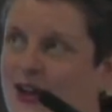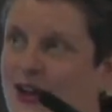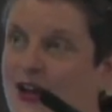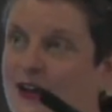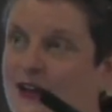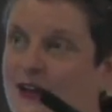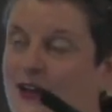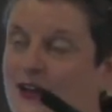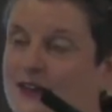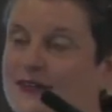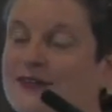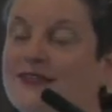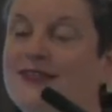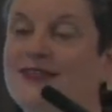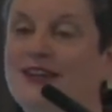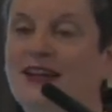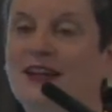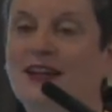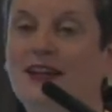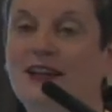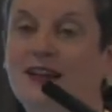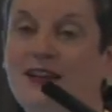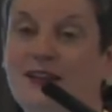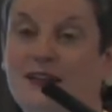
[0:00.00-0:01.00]
a, a,
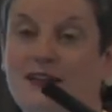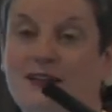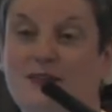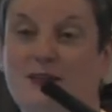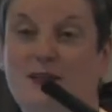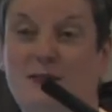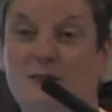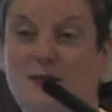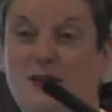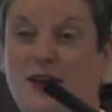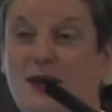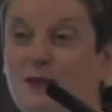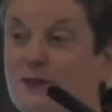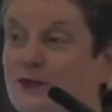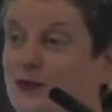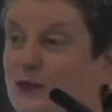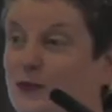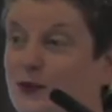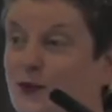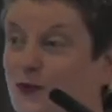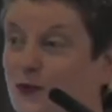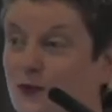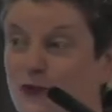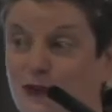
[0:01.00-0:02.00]
skill that sometimes
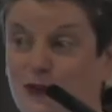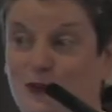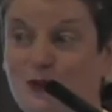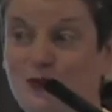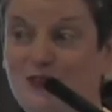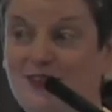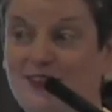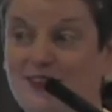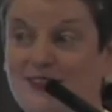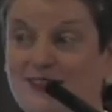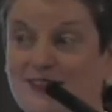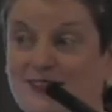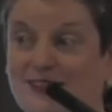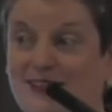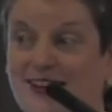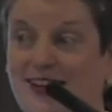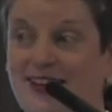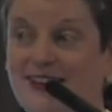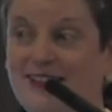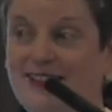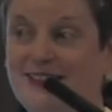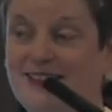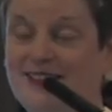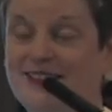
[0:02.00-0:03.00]
we don't use these
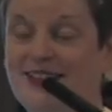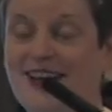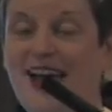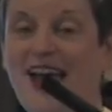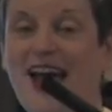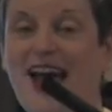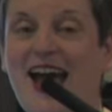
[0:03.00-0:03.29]
days.